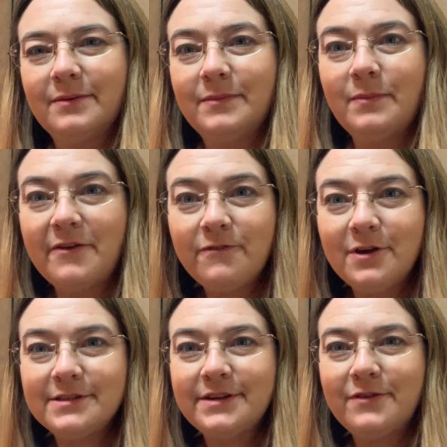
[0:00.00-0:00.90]
my
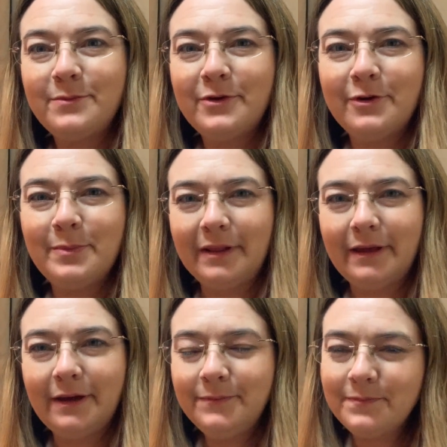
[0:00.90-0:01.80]
first ever
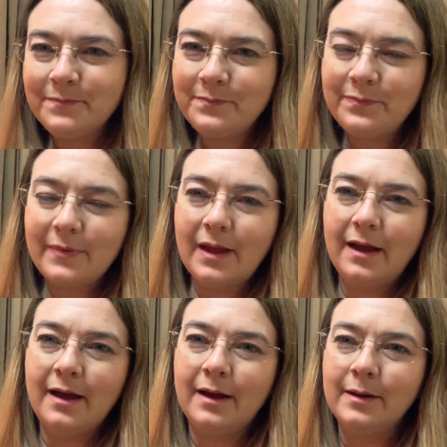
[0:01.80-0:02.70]
Mirabilia.
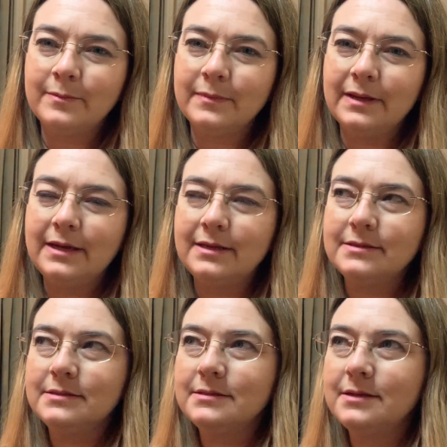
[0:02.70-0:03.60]

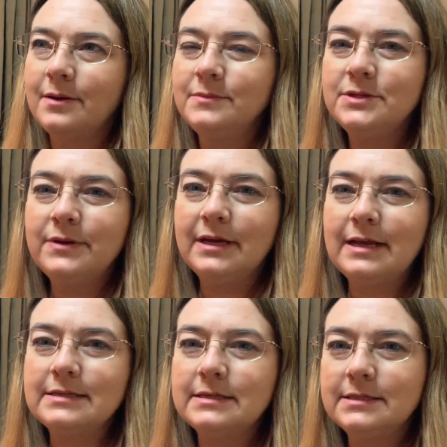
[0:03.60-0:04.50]
I'm doing it
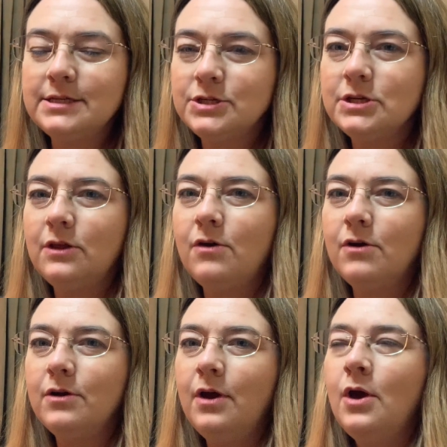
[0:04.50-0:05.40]
as a stitch
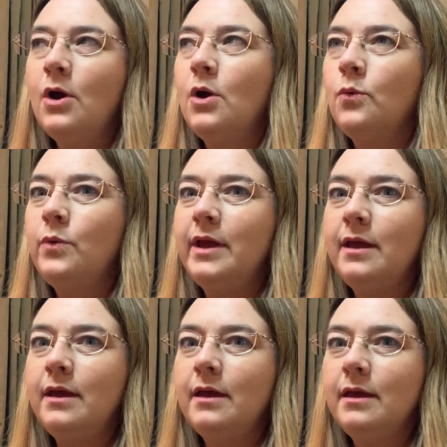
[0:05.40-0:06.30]
along
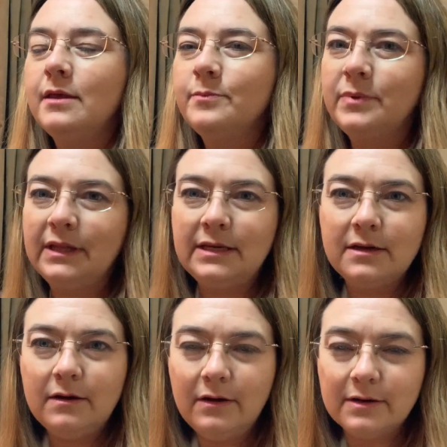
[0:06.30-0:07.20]
with
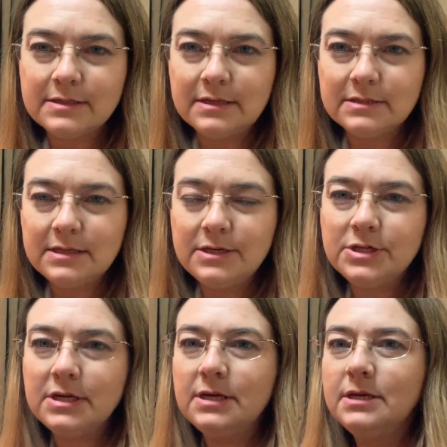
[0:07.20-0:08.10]
Belinda Aussie
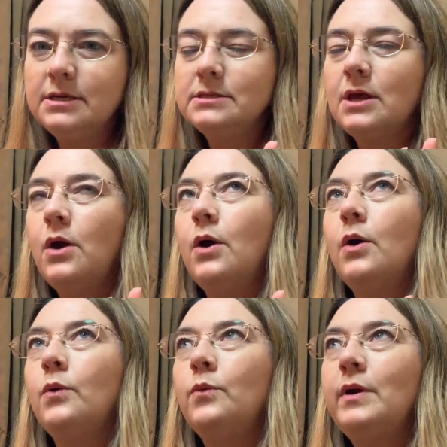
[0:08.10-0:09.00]
Stitches,
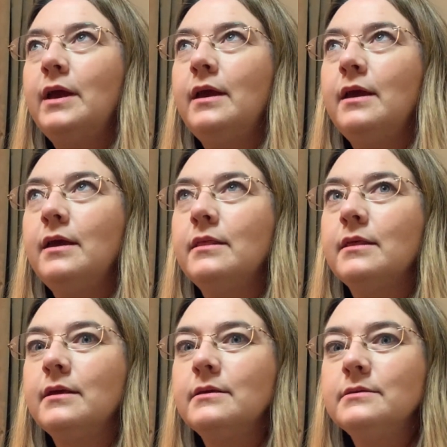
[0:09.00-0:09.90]
with
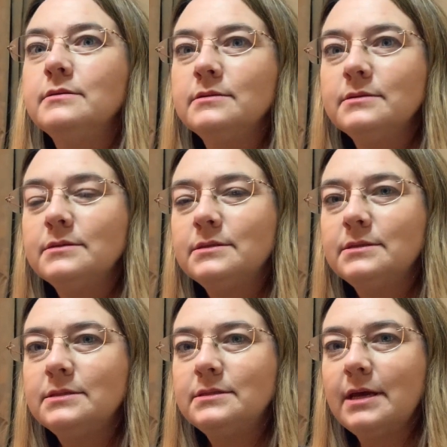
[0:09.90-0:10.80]

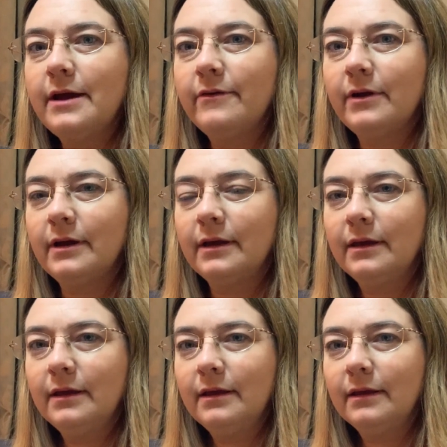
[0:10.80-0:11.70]
Sarah,
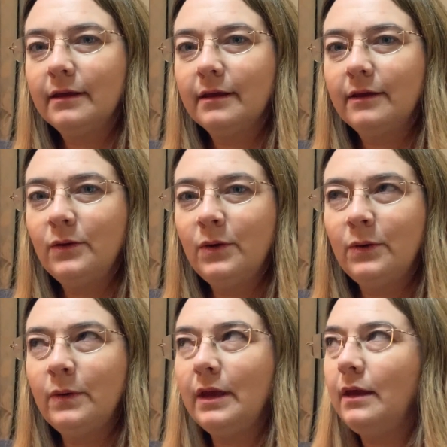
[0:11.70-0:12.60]

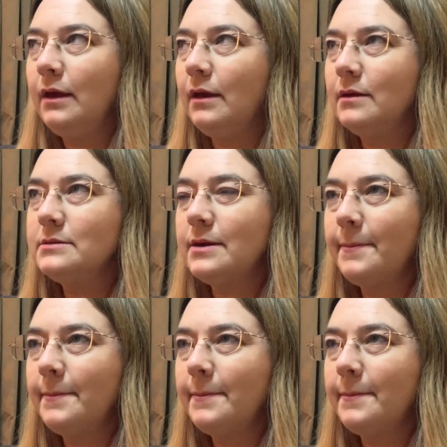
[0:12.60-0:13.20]
who is